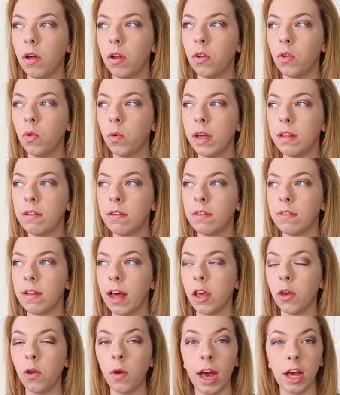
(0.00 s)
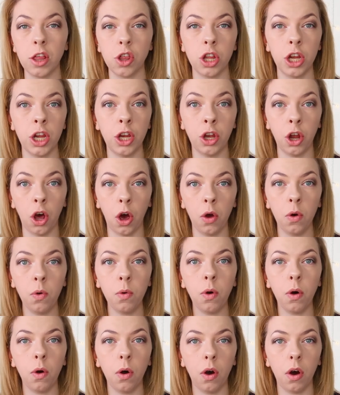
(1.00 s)
noises that you actually
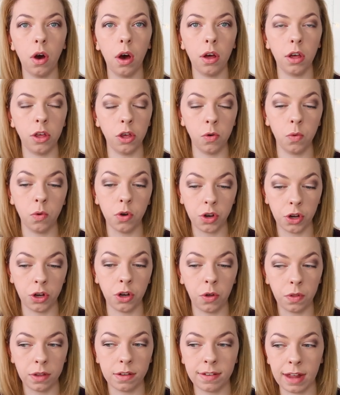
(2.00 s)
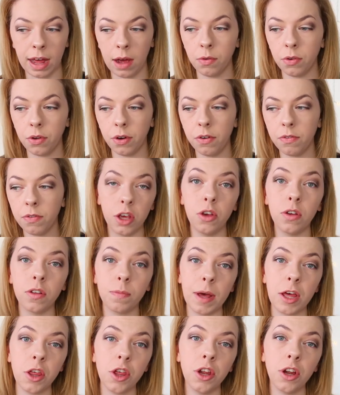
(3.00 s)
know and you already know the sound of. You
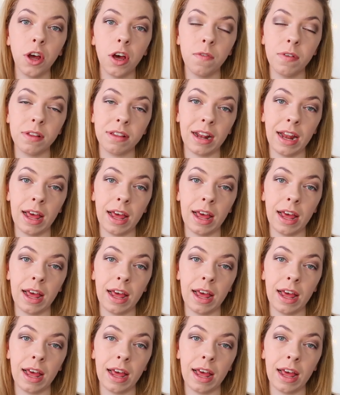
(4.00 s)
especially know if it's